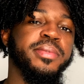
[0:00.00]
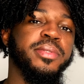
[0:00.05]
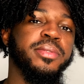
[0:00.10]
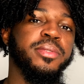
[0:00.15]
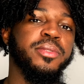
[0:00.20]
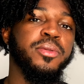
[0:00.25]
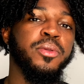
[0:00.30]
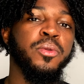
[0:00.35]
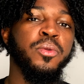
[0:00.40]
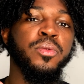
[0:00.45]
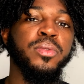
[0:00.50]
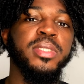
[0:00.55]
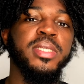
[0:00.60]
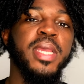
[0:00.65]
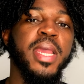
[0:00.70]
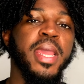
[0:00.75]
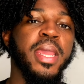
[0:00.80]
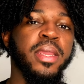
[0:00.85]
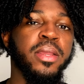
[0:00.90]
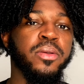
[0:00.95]
too
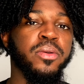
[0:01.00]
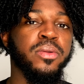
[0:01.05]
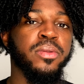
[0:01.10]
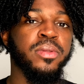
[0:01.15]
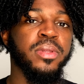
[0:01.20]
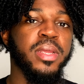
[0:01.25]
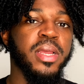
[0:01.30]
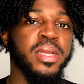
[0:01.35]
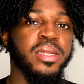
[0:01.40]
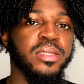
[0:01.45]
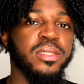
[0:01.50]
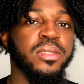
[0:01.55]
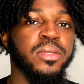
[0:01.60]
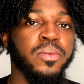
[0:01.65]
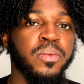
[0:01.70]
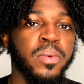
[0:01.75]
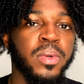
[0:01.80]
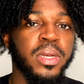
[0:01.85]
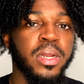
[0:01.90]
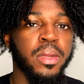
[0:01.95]
tangled as to
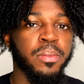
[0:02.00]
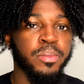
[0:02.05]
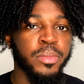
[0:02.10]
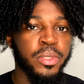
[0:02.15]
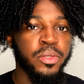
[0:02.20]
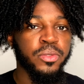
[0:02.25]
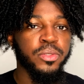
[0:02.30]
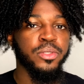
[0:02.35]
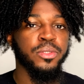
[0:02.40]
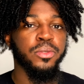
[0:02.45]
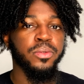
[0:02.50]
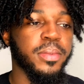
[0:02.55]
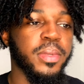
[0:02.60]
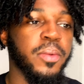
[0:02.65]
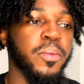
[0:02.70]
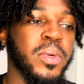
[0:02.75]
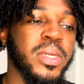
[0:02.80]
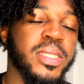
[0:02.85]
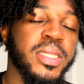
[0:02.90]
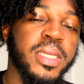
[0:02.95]
what I'm used to. It
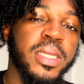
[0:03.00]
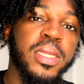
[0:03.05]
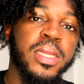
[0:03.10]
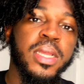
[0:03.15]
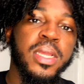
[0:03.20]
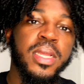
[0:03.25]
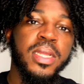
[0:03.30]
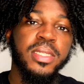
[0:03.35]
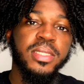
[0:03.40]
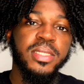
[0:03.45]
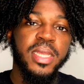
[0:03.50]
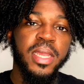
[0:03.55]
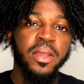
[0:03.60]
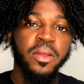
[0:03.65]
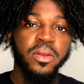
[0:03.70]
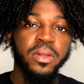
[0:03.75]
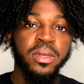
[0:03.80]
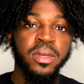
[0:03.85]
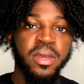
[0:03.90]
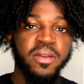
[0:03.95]
wasn't
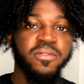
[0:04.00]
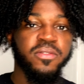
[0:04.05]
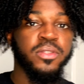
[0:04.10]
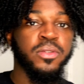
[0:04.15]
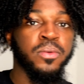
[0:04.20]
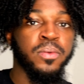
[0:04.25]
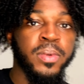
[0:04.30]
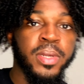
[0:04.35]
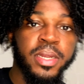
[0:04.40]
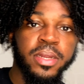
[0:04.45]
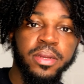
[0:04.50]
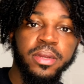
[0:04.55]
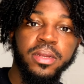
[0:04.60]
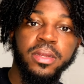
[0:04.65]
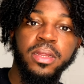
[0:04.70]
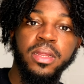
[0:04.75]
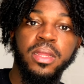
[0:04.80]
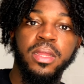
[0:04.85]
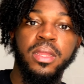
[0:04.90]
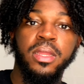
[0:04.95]
tangled enough to
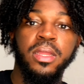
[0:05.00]
where